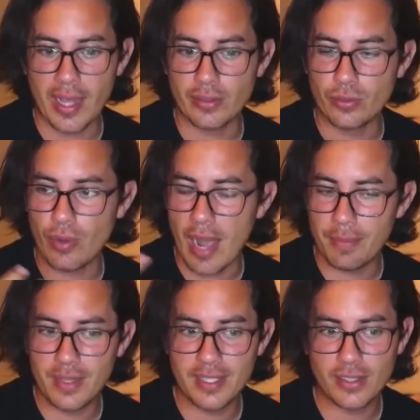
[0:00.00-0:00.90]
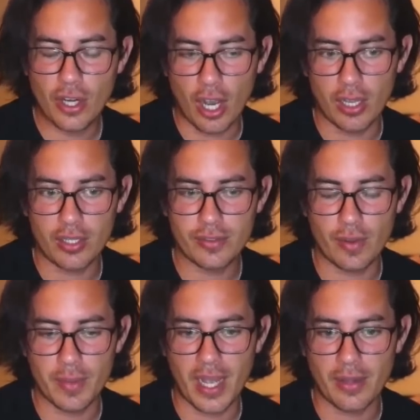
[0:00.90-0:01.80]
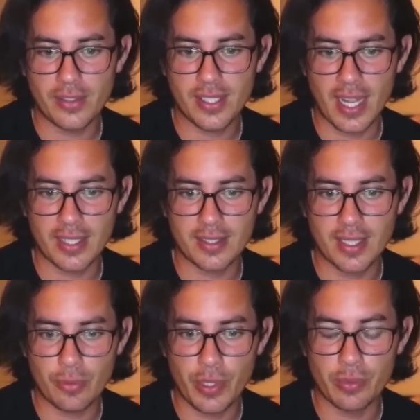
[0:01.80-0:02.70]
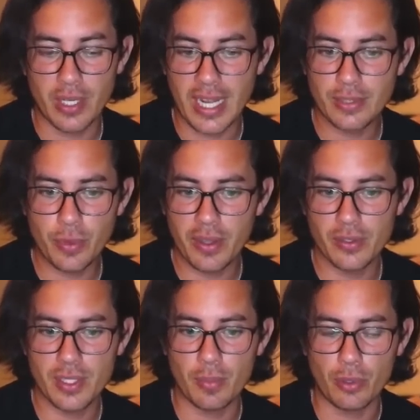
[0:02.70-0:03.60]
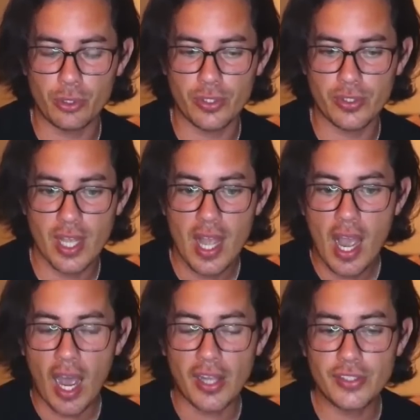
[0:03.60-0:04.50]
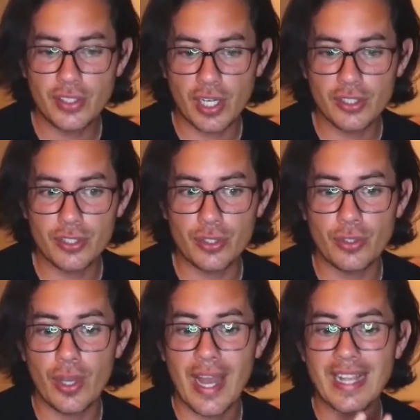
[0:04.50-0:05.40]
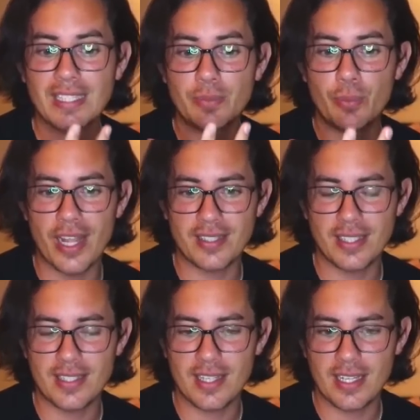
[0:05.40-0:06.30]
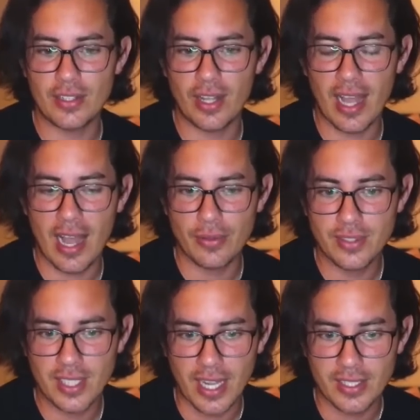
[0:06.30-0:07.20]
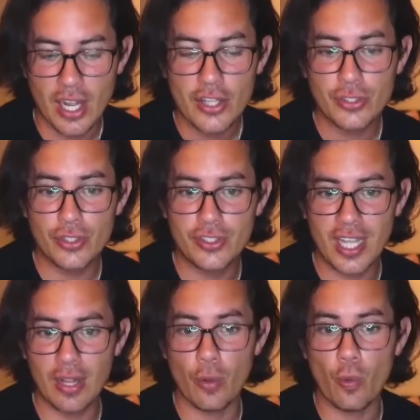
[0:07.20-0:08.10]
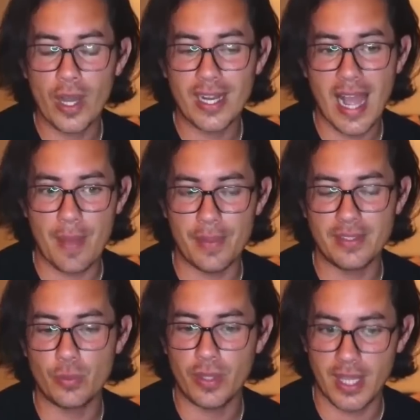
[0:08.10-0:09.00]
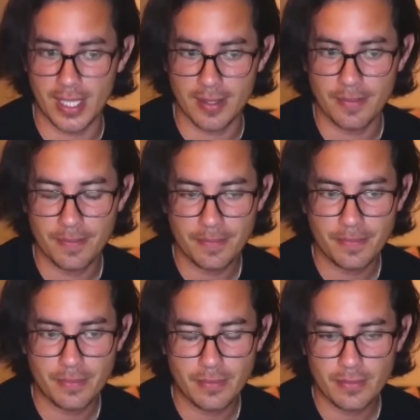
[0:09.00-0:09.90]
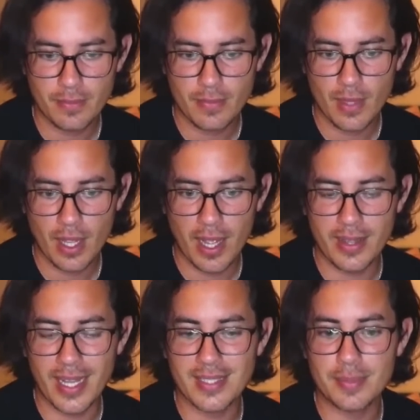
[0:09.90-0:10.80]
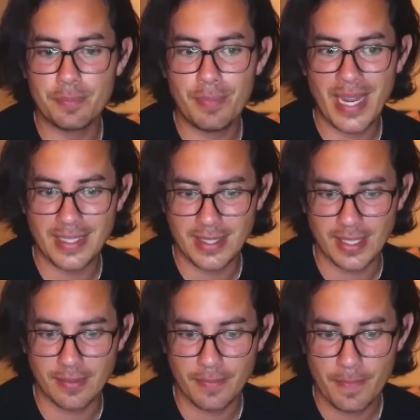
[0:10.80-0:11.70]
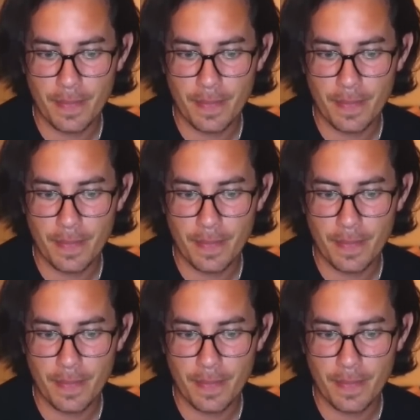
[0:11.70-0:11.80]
and grab these colors from the outside that we relate with those emotions and start to express it in the outside to tell what happens within. And that's painting.